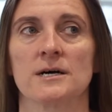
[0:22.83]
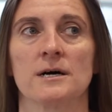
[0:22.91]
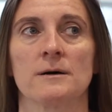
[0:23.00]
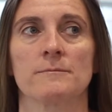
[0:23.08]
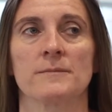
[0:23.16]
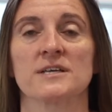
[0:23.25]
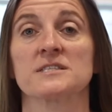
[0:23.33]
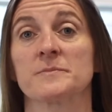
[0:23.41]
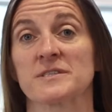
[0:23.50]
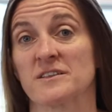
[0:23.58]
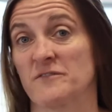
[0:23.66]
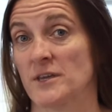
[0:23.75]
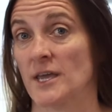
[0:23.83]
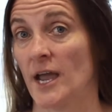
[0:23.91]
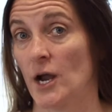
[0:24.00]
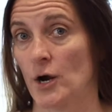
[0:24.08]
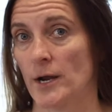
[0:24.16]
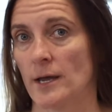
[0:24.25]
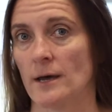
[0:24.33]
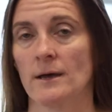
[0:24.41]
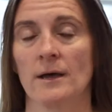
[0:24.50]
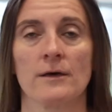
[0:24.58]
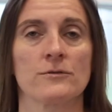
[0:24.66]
a specific area.